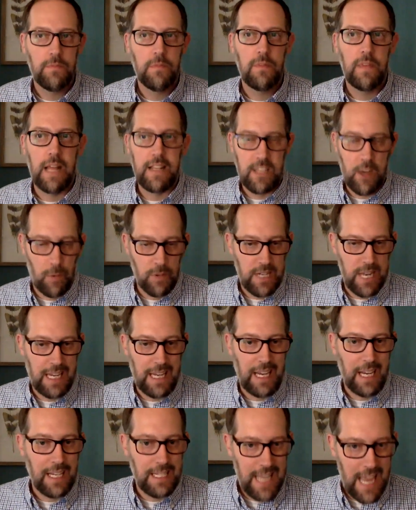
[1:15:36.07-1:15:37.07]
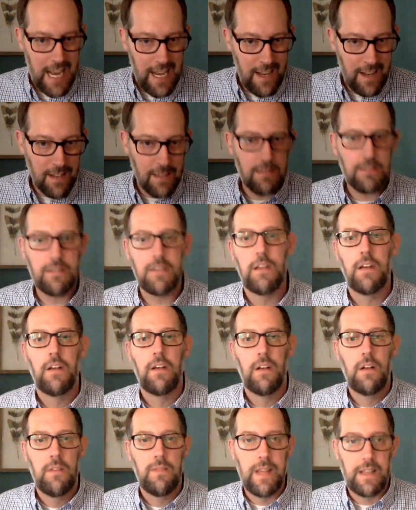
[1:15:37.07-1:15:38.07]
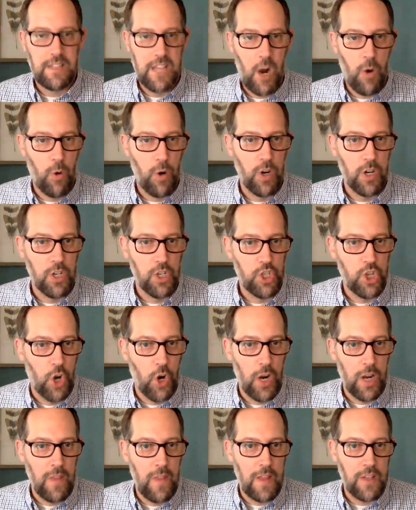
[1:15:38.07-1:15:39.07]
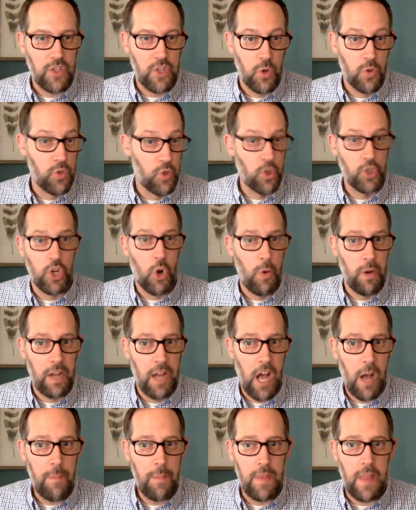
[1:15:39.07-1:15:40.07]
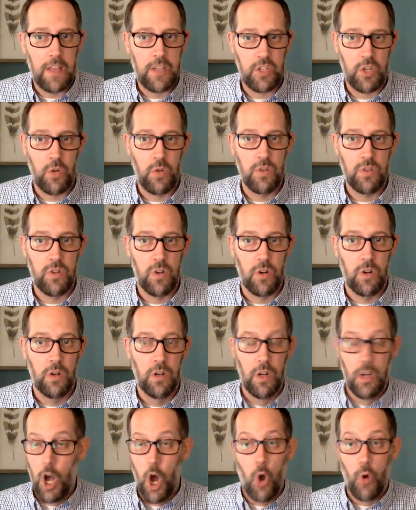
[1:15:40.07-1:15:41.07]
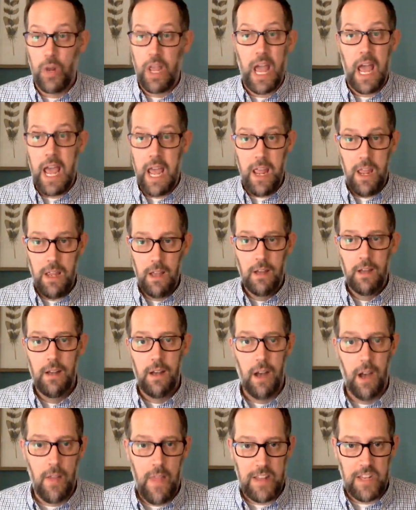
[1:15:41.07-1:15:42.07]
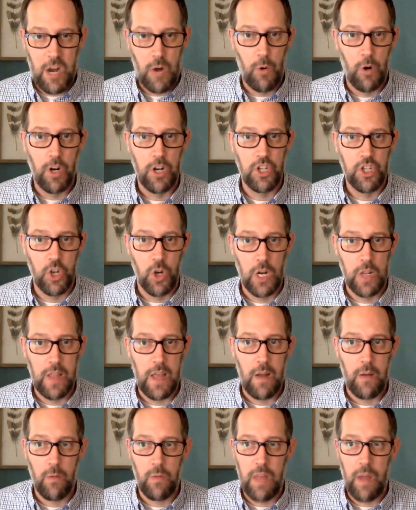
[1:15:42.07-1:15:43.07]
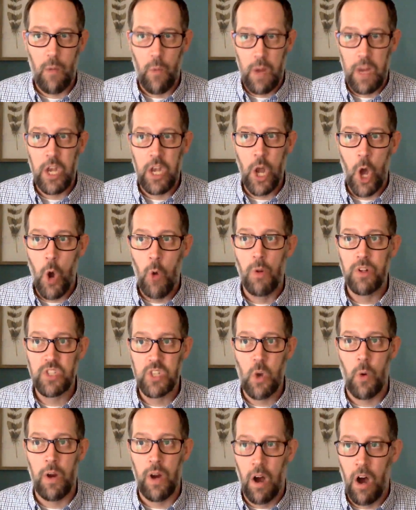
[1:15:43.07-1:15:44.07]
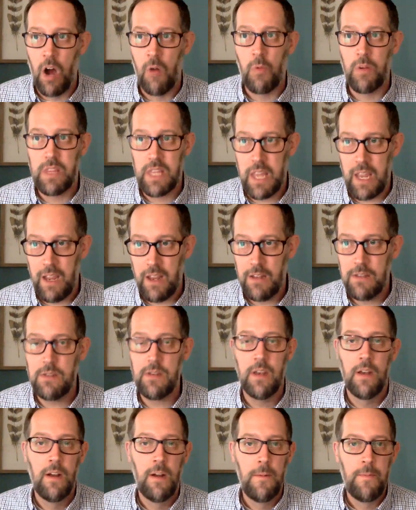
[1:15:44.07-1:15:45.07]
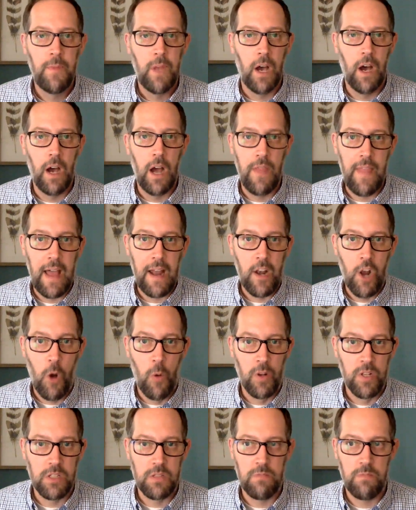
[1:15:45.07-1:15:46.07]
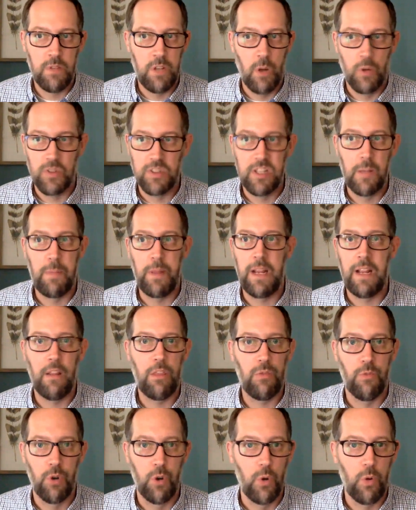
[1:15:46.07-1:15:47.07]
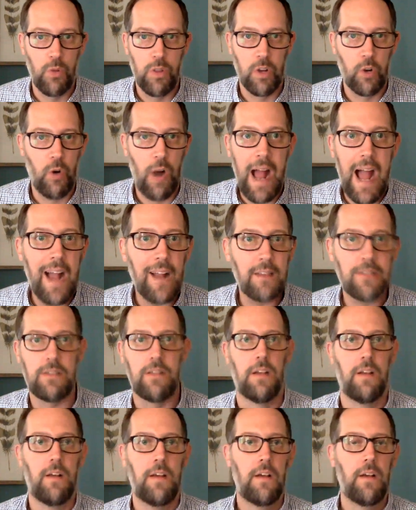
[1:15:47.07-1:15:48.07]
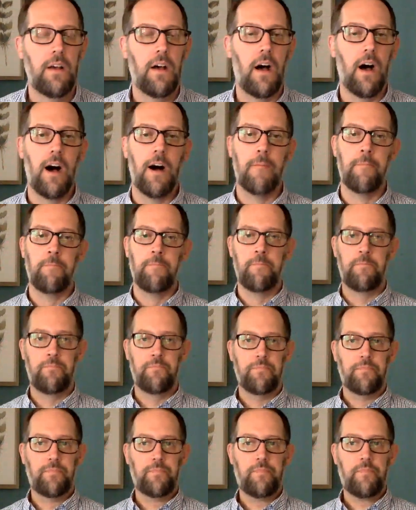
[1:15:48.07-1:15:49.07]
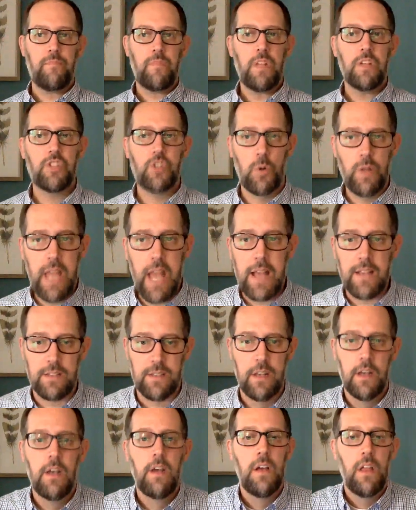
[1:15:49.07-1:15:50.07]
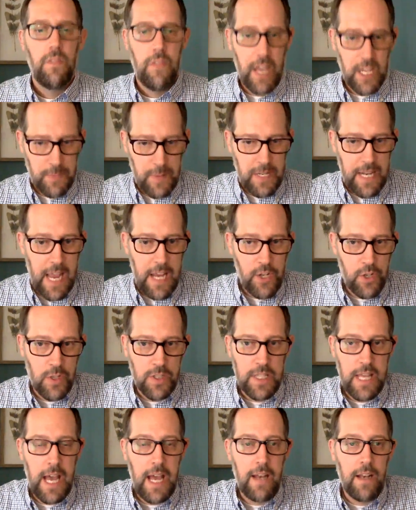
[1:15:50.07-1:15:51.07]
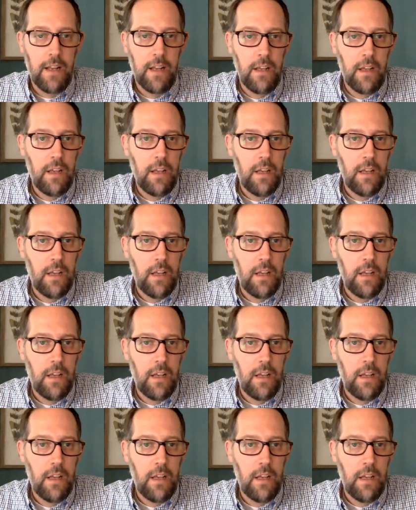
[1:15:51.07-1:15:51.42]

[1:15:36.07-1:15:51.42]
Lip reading: That's how we're taking attendance. That's how we're ensuring that students are showing up and that students are okay. That's how we're ensuring that we know what's going on with kids, and that no one's slipping through the cracks. So yes, the expectation is that